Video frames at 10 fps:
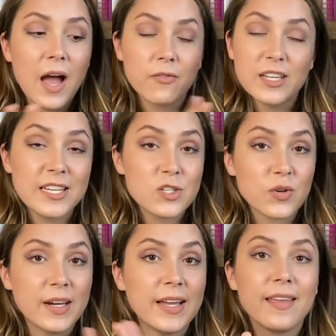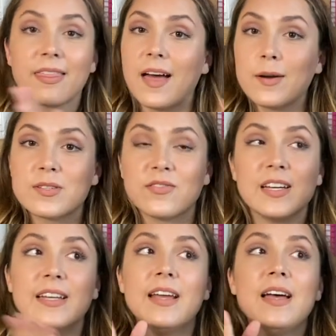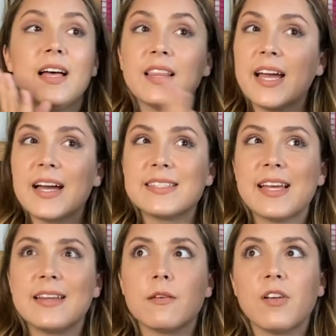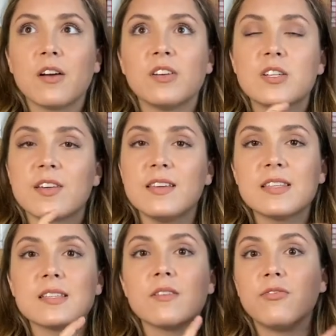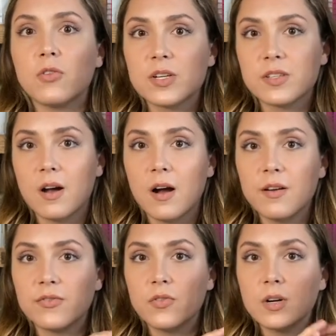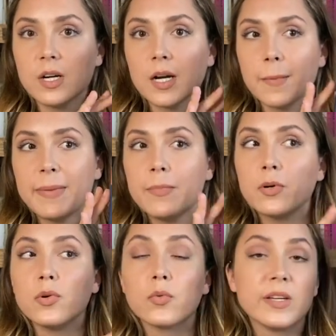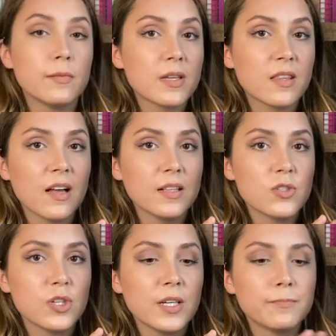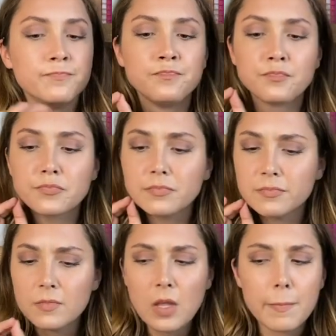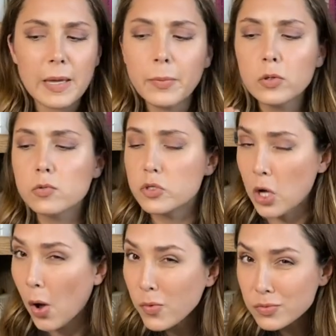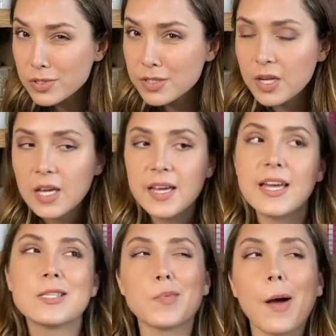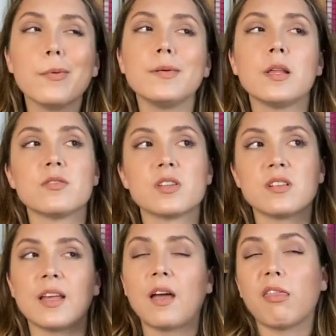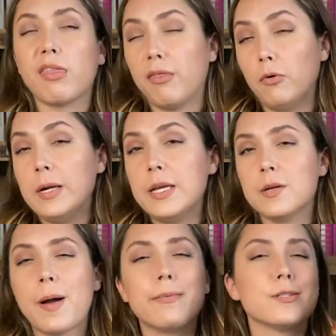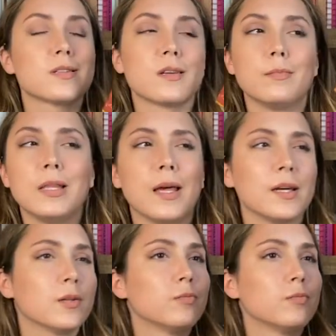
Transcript: Really enjoyed it, thought it was fun. Like I said in the vlog footage, I think this is a 4-star for people who read mythology. People who don't, it's probably closer to like a 3. You're probably just gonna be like,